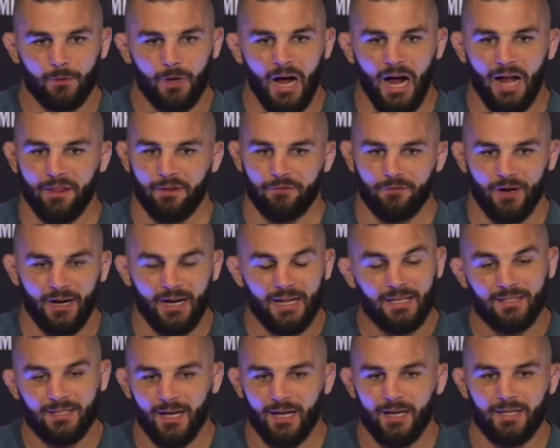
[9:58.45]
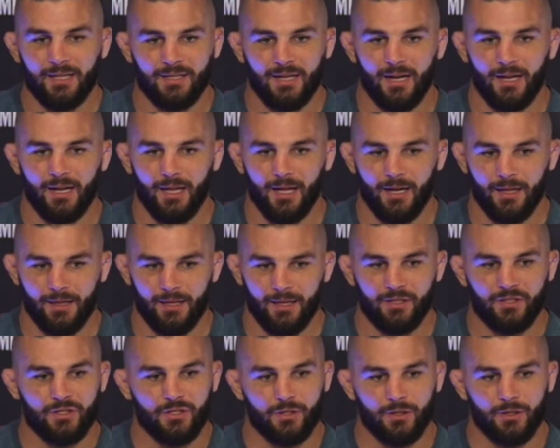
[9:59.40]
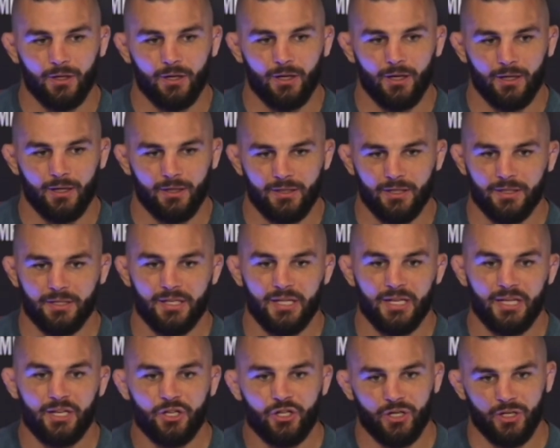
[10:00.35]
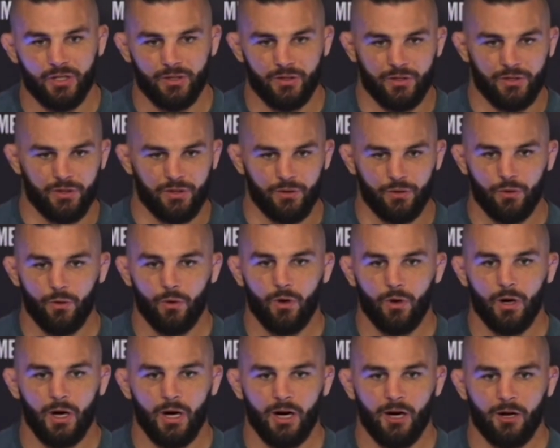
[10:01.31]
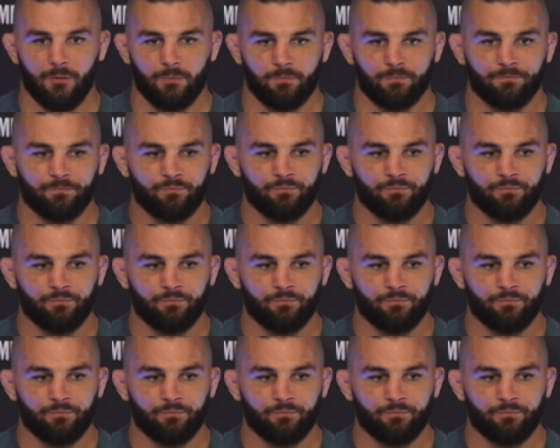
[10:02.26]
on the fighting side, he's got a lot of things to teach and to